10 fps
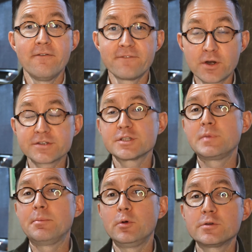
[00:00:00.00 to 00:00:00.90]
Versus
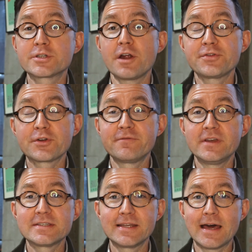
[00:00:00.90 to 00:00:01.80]
people who start their
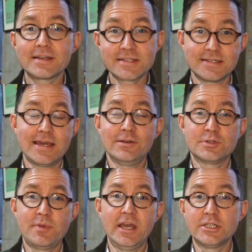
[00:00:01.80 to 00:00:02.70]
visit on a
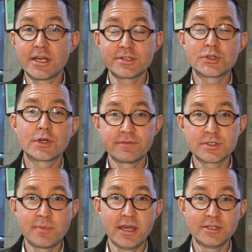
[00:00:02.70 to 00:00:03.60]
sales page, on a
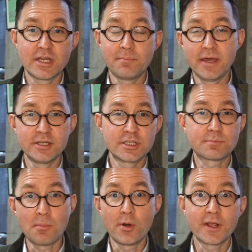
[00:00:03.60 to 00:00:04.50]
service page, on a page
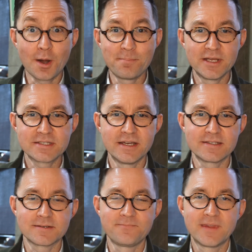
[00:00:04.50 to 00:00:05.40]
promoting our
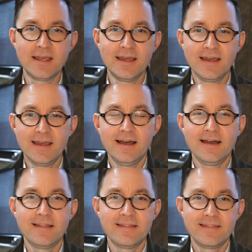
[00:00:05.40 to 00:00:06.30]
business. Uh,